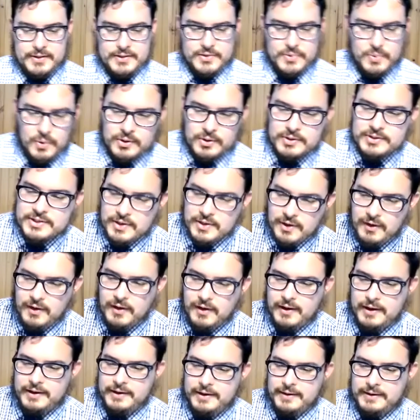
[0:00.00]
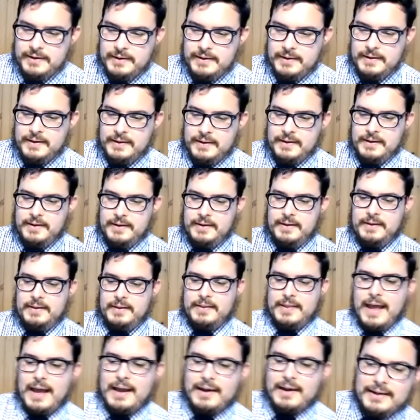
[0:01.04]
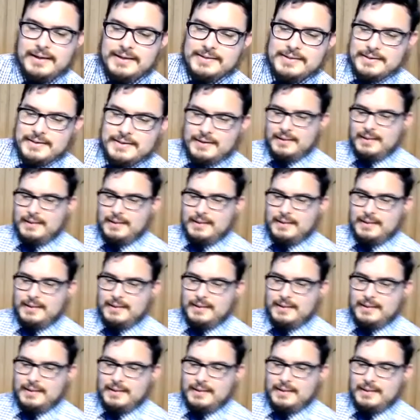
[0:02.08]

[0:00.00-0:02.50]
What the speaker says: towards God. That is